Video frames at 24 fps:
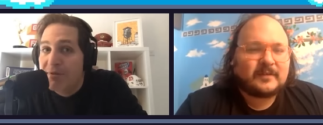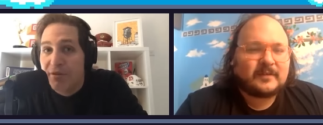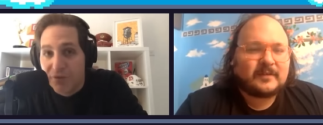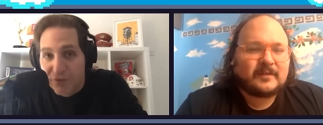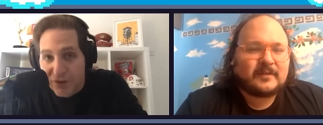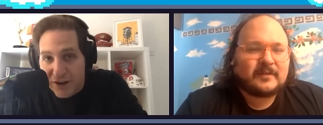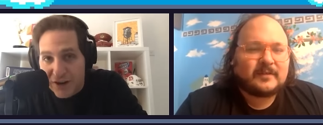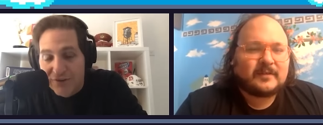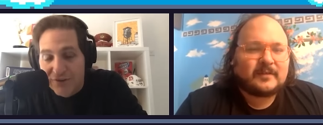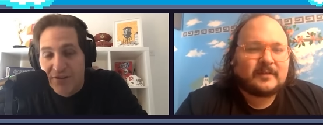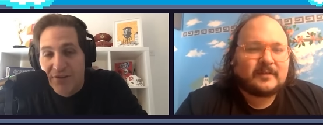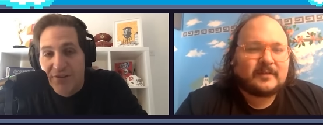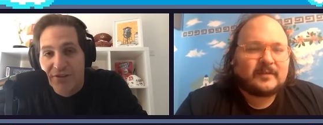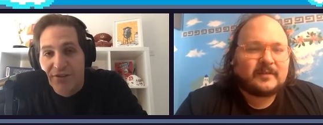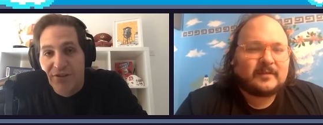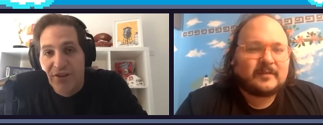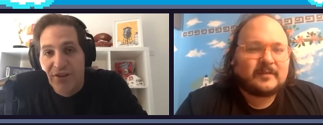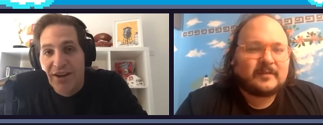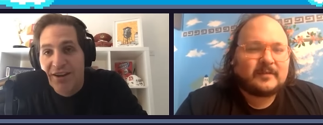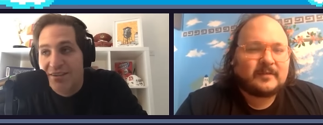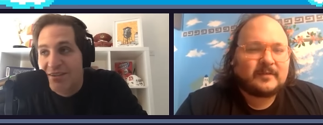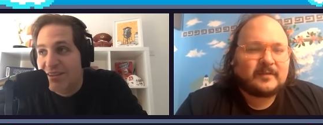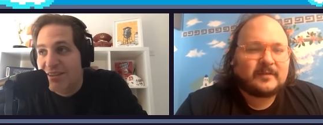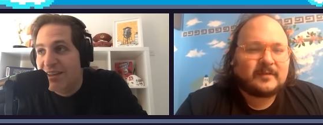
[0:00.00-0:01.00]
Speaker 1: of Ravens
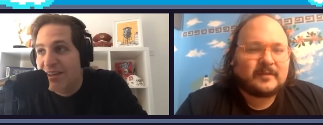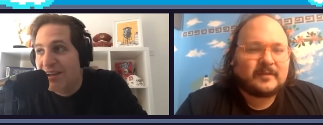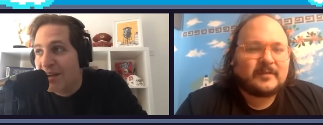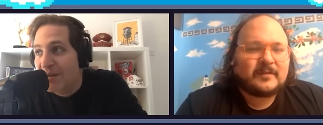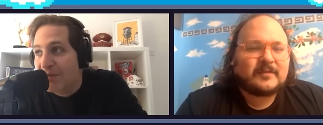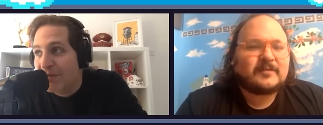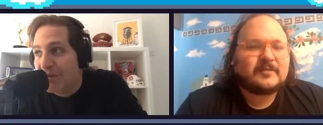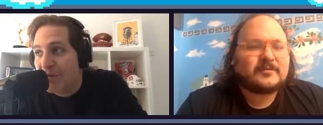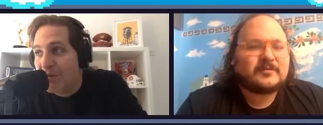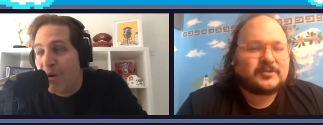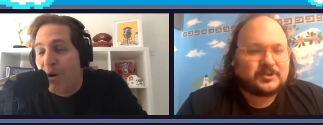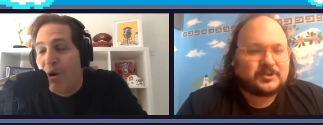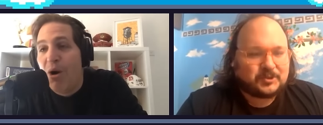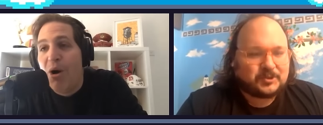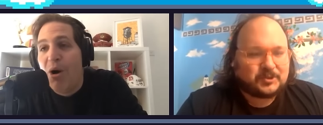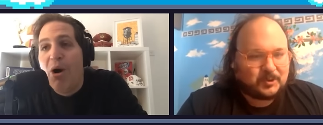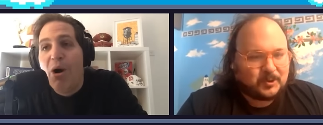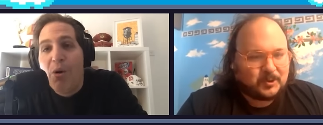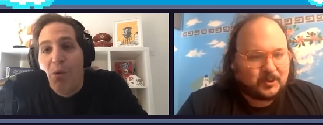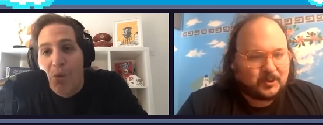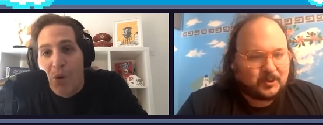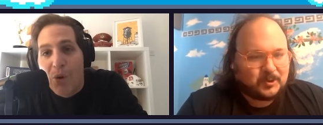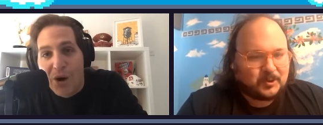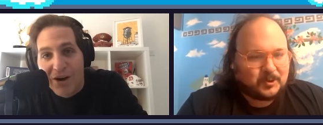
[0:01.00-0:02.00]
fans and they come from
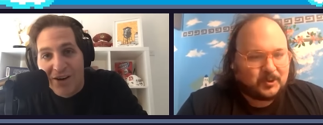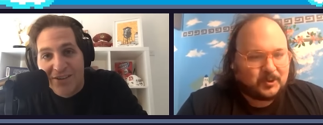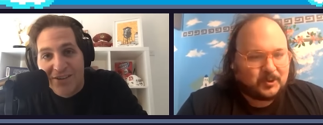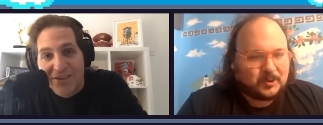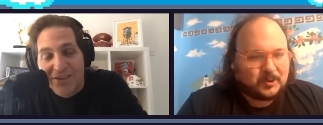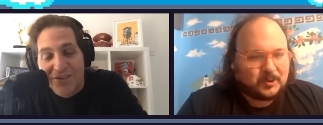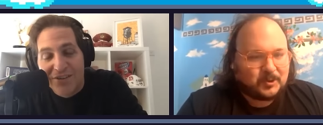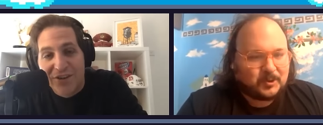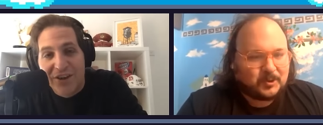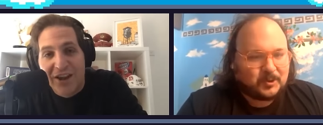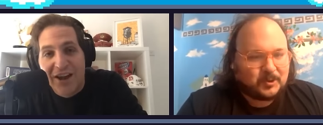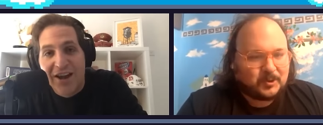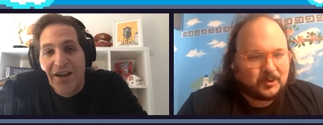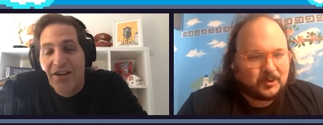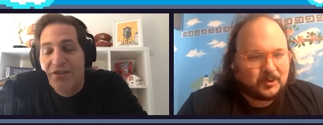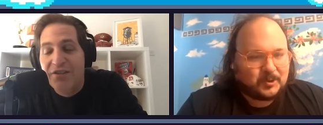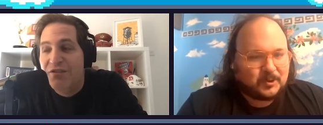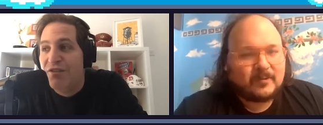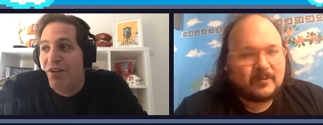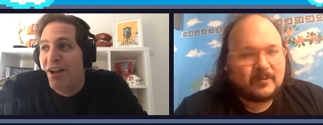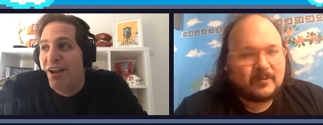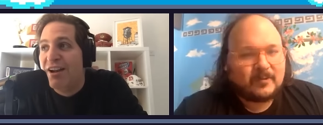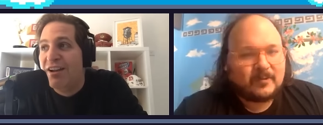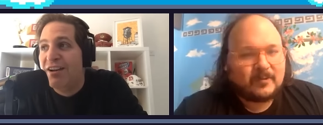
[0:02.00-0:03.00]
all walks of
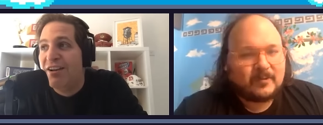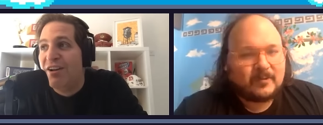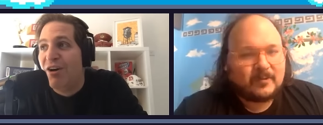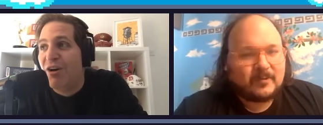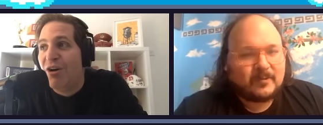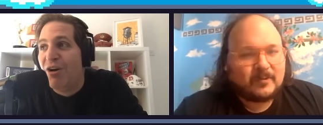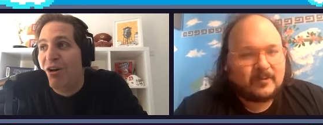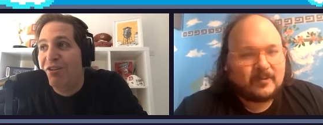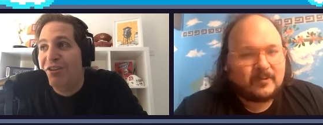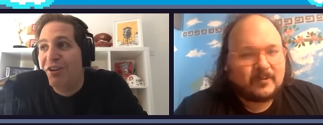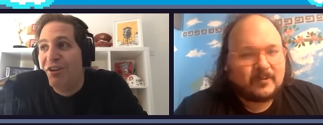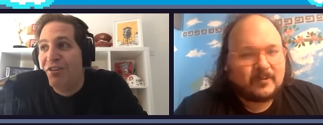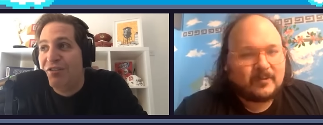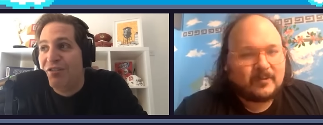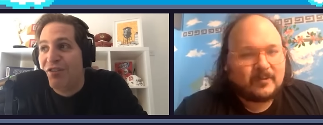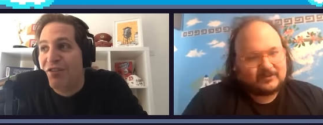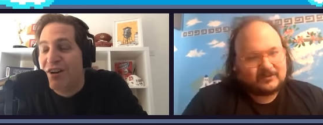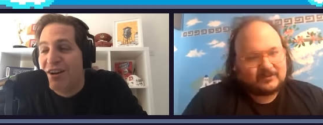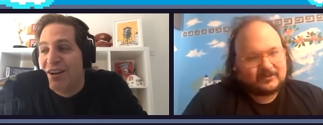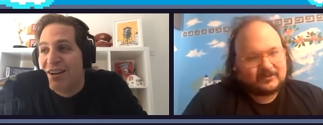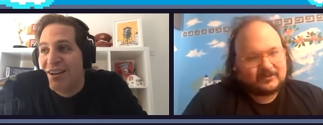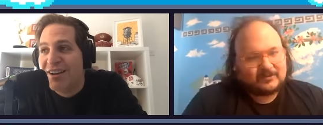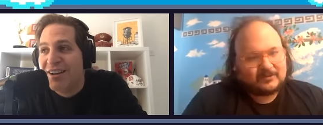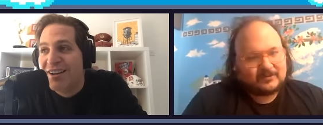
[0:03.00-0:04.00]
life and all
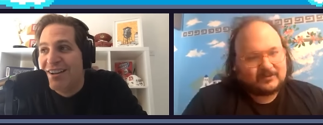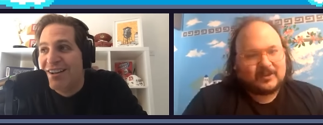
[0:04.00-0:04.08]
different,